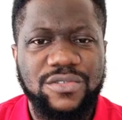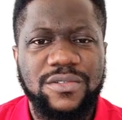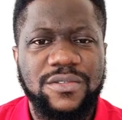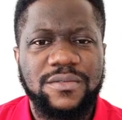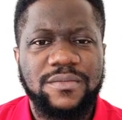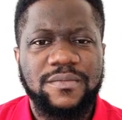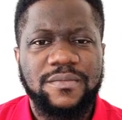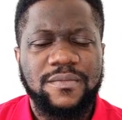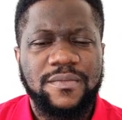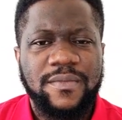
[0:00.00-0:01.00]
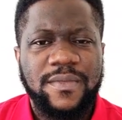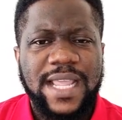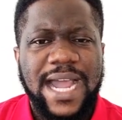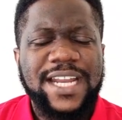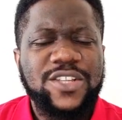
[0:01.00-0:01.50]
you.
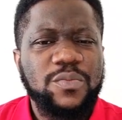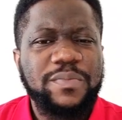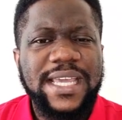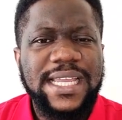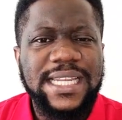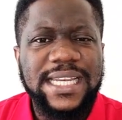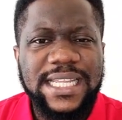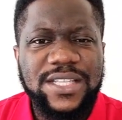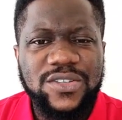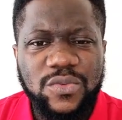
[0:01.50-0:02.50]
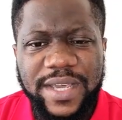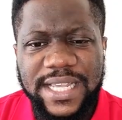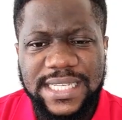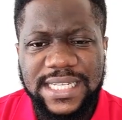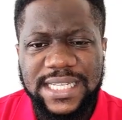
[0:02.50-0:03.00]
And it will be in the little
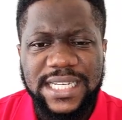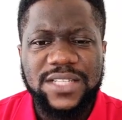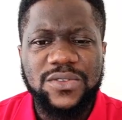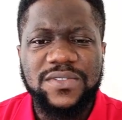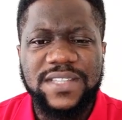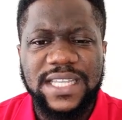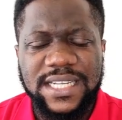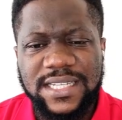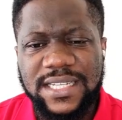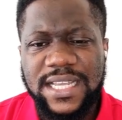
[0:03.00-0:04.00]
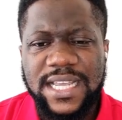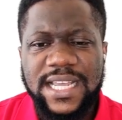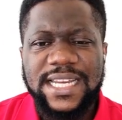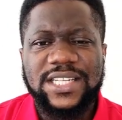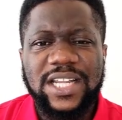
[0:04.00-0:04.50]
ways, in the little things.
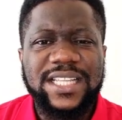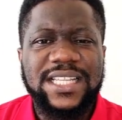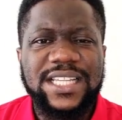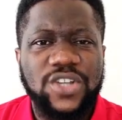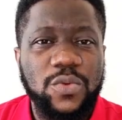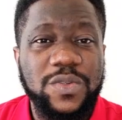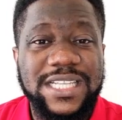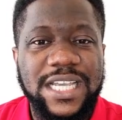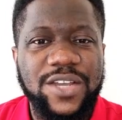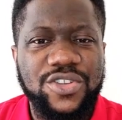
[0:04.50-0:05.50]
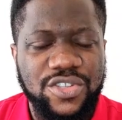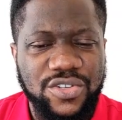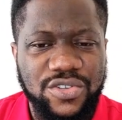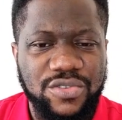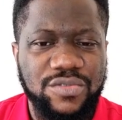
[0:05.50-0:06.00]
There are certain things God will tell you
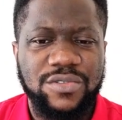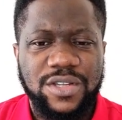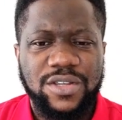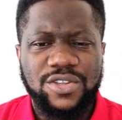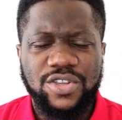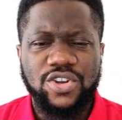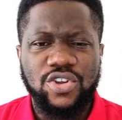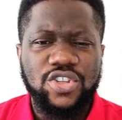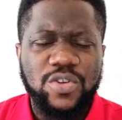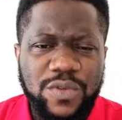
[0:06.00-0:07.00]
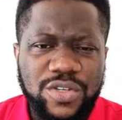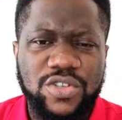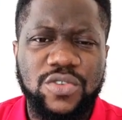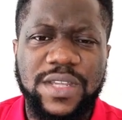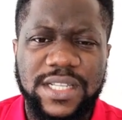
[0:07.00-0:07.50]
to do. You know, you
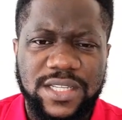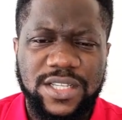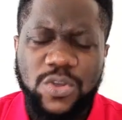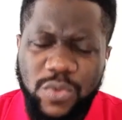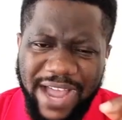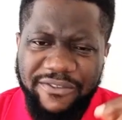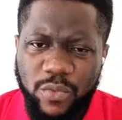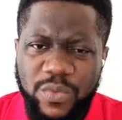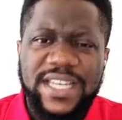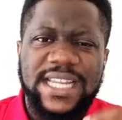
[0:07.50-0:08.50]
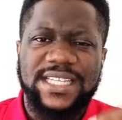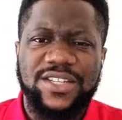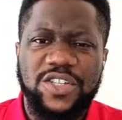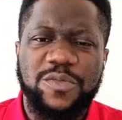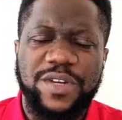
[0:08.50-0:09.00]
will do it. You will have a
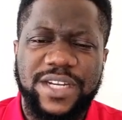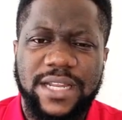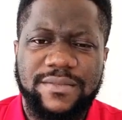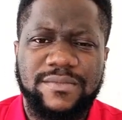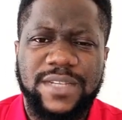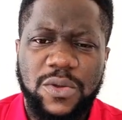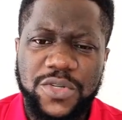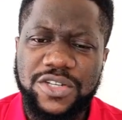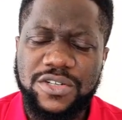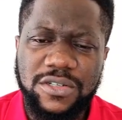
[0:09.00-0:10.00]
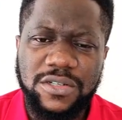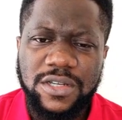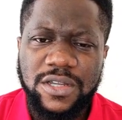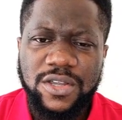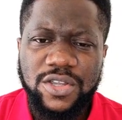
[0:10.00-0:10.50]
witness in your spirit that, "Hmm, that was
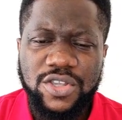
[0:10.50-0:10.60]
cool.